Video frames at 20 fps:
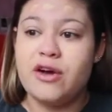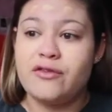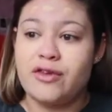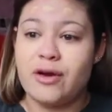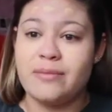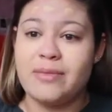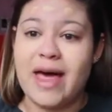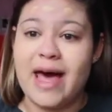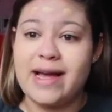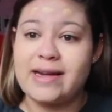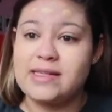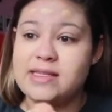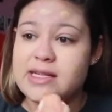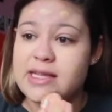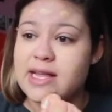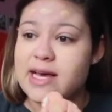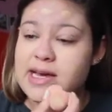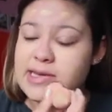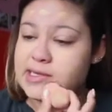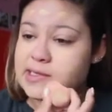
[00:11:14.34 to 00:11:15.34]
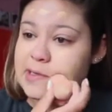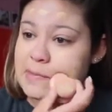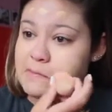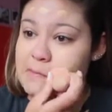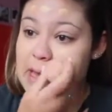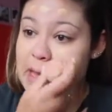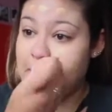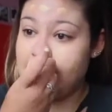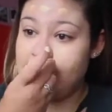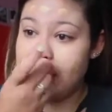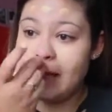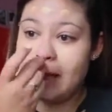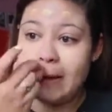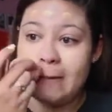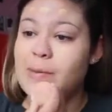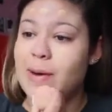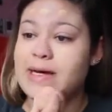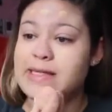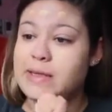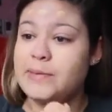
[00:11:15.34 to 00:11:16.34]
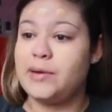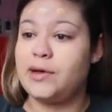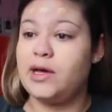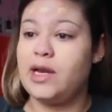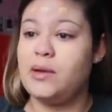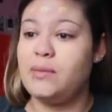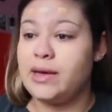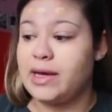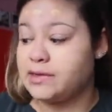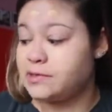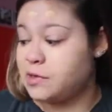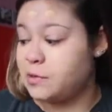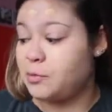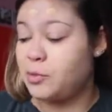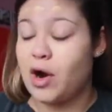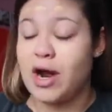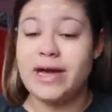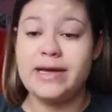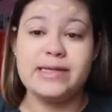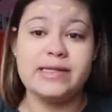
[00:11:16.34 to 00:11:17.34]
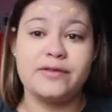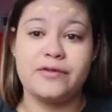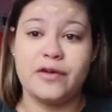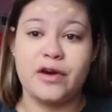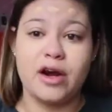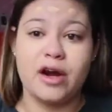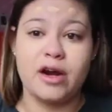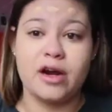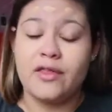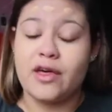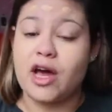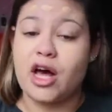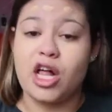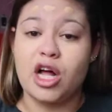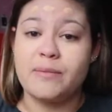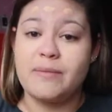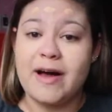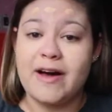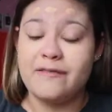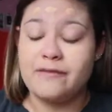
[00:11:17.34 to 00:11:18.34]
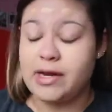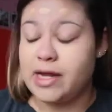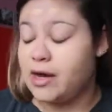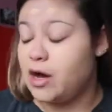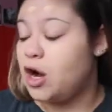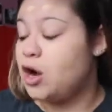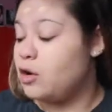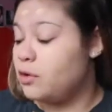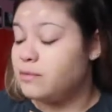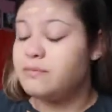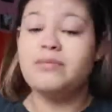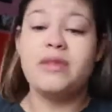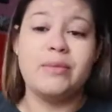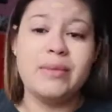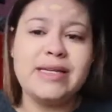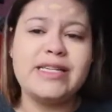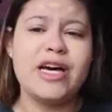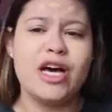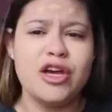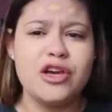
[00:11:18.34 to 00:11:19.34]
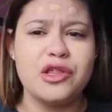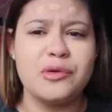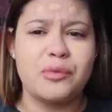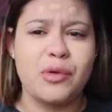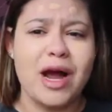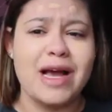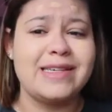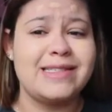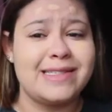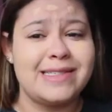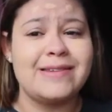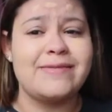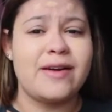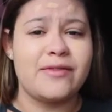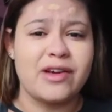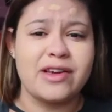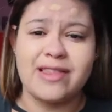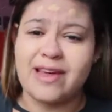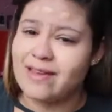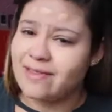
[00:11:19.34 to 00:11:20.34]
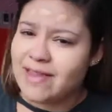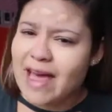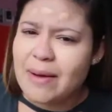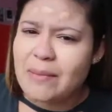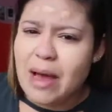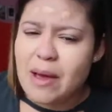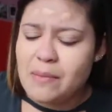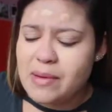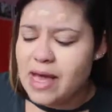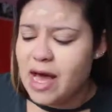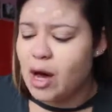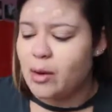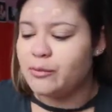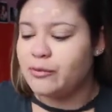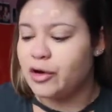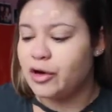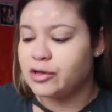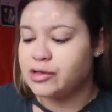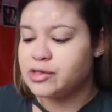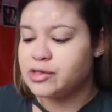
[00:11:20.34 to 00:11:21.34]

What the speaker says: from that to this. Maybe. It's a possibility because the price for the Colourpop, oh, let me tell you the prices of everything. That might be helpful.